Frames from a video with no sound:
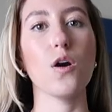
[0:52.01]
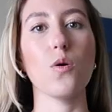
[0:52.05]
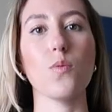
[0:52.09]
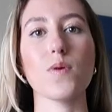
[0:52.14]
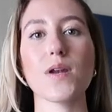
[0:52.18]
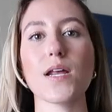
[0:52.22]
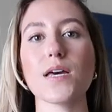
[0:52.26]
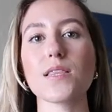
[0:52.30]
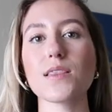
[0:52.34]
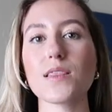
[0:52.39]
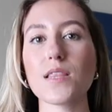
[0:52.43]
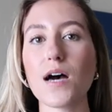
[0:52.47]
What
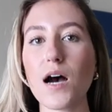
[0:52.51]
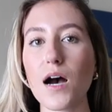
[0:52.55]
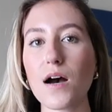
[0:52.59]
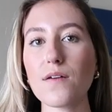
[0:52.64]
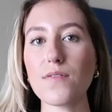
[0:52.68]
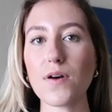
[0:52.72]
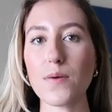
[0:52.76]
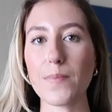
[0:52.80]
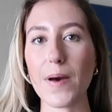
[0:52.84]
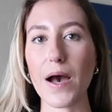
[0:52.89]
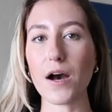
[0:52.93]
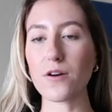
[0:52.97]
I love
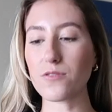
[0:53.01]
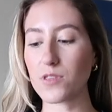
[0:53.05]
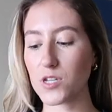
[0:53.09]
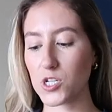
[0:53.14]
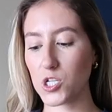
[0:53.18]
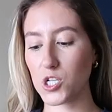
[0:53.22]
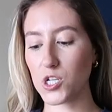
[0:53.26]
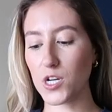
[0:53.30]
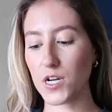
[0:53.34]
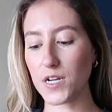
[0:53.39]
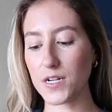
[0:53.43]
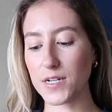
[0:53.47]
about this
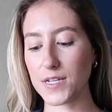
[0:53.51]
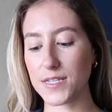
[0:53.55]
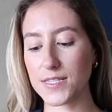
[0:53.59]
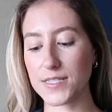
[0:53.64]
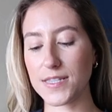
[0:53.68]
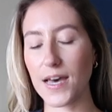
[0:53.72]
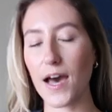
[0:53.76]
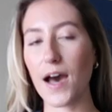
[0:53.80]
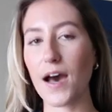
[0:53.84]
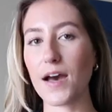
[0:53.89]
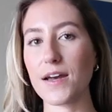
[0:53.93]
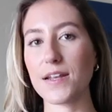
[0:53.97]
shirt is
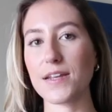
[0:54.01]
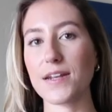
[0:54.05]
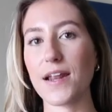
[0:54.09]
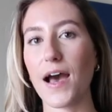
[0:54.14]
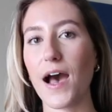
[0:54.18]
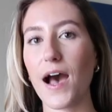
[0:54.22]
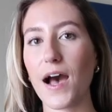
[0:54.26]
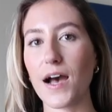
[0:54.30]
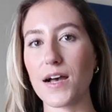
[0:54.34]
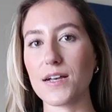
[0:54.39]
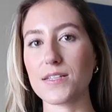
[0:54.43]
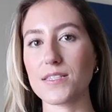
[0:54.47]
that it
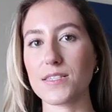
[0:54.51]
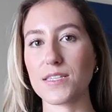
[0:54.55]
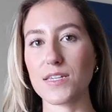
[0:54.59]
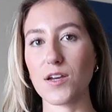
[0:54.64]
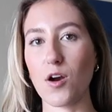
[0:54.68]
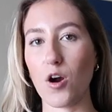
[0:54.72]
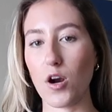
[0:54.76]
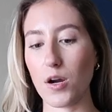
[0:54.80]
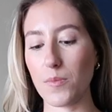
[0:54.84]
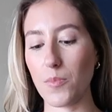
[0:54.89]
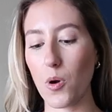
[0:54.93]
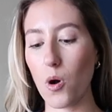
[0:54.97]
has the
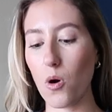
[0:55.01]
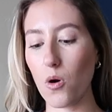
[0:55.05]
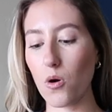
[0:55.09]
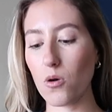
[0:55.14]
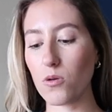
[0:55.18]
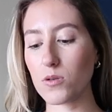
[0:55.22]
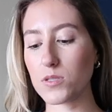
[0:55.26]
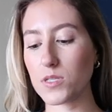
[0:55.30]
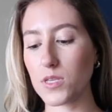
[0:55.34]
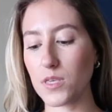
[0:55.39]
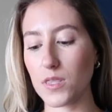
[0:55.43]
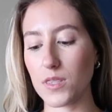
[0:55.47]

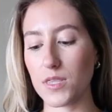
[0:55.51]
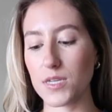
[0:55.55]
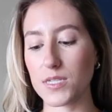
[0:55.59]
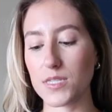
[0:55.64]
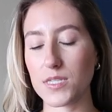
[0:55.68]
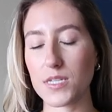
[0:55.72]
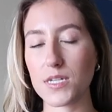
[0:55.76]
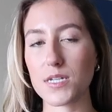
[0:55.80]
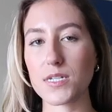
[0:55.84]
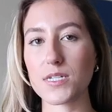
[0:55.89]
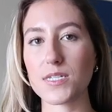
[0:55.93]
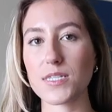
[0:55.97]
armholes. This
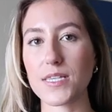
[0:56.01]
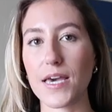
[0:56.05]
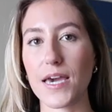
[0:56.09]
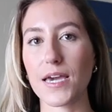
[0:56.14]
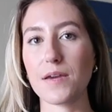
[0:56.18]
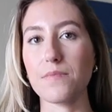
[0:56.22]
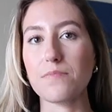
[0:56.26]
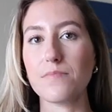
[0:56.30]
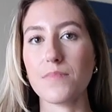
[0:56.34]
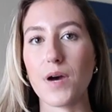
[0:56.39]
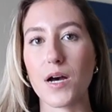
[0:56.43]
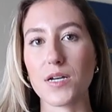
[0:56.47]
is
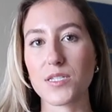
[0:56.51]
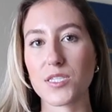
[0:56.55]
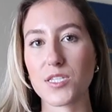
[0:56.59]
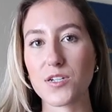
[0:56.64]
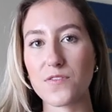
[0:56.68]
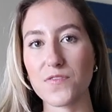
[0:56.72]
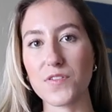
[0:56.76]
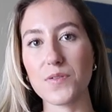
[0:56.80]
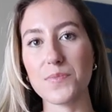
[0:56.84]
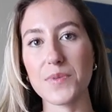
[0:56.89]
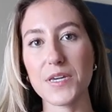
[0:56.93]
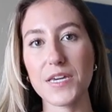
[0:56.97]
a must
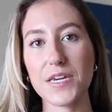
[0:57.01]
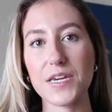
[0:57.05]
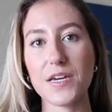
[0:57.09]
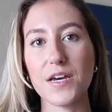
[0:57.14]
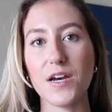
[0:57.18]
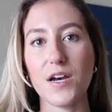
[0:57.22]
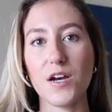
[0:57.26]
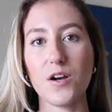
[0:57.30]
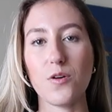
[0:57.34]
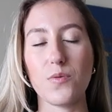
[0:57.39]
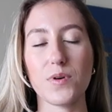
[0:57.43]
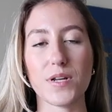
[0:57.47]
for me
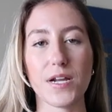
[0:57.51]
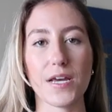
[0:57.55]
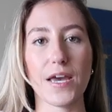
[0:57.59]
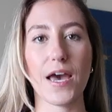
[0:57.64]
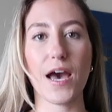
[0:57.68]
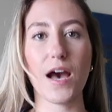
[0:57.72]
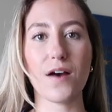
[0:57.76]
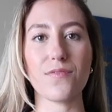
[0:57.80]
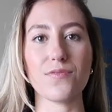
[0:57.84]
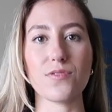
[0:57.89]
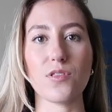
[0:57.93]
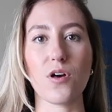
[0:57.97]
when I
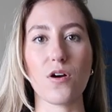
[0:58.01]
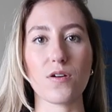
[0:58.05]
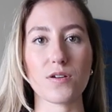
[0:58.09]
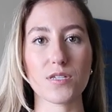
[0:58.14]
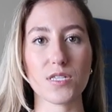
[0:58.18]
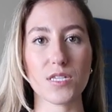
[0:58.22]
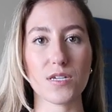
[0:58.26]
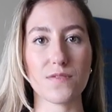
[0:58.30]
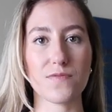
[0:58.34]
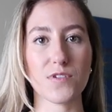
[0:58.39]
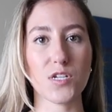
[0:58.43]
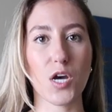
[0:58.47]
have long
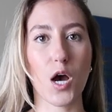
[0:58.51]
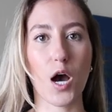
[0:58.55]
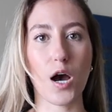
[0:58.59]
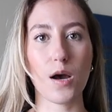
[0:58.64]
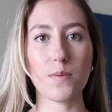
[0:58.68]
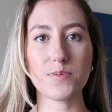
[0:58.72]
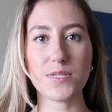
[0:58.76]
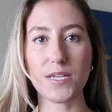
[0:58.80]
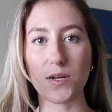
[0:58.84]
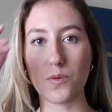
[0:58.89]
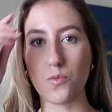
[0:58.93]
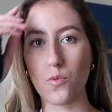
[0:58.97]
sleeve
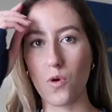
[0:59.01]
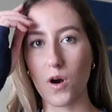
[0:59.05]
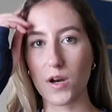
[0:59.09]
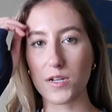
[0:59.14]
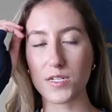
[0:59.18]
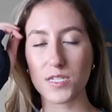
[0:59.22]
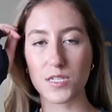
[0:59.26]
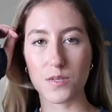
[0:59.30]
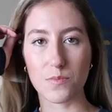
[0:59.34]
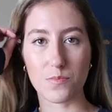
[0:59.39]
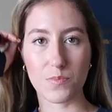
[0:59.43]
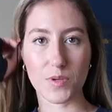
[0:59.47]
tops and
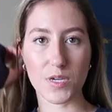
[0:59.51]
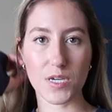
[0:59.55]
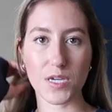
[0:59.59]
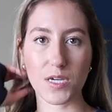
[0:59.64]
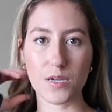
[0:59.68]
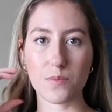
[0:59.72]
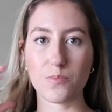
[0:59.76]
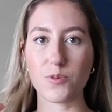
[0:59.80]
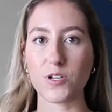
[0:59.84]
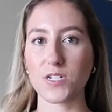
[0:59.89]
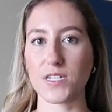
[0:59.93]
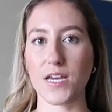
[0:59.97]
want to
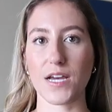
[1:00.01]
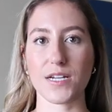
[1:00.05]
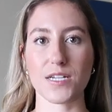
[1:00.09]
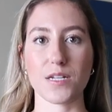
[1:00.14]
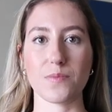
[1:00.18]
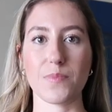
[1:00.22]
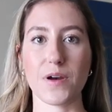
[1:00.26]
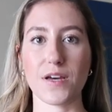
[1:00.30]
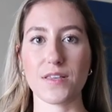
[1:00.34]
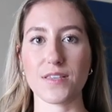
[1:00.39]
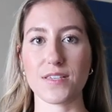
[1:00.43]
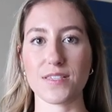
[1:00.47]
be protected
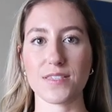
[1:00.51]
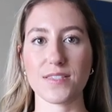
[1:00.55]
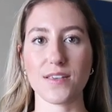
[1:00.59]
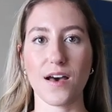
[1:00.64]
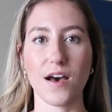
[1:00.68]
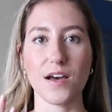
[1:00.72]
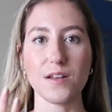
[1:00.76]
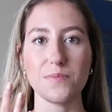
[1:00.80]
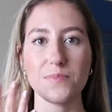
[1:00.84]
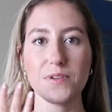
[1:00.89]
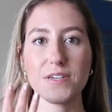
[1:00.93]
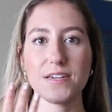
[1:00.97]
by the
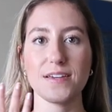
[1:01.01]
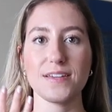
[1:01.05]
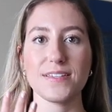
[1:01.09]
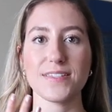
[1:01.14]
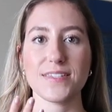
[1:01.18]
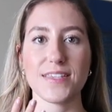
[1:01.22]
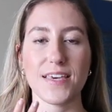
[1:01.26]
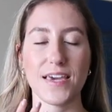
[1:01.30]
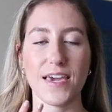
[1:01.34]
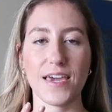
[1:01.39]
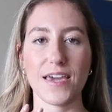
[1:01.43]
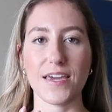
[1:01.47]
sun, because
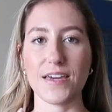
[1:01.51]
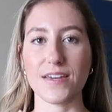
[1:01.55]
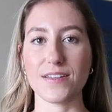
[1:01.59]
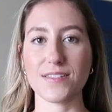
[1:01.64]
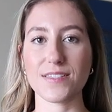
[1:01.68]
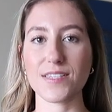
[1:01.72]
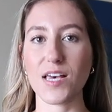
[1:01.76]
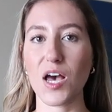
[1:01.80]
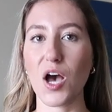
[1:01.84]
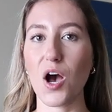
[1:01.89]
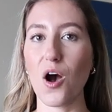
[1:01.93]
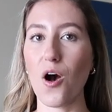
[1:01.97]
the
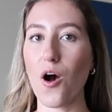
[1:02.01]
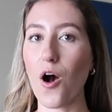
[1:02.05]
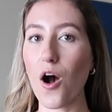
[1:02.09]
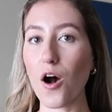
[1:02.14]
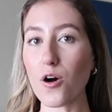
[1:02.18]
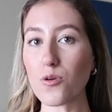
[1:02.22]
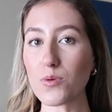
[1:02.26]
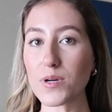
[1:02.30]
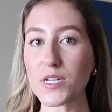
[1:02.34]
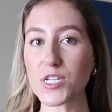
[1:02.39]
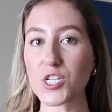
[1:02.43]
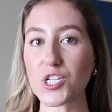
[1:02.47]
hands
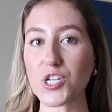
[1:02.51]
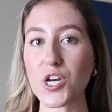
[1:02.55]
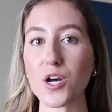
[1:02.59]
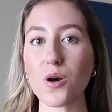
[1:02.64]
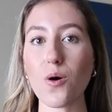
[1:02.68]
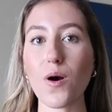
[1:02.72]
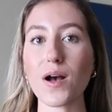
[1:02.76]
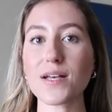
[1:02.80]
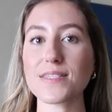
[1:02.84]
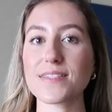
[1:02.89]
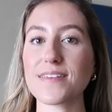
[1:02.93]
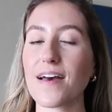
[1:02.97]
always
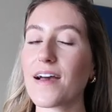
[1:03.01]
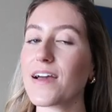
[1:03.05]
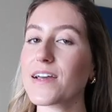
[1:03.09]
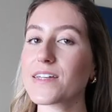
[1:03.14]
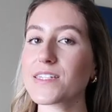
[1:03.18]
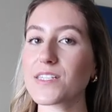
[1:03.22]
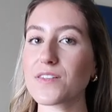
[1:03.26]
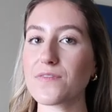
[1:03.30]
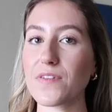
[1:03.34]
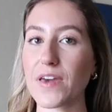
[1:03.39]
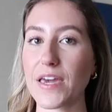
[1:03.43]
show signs of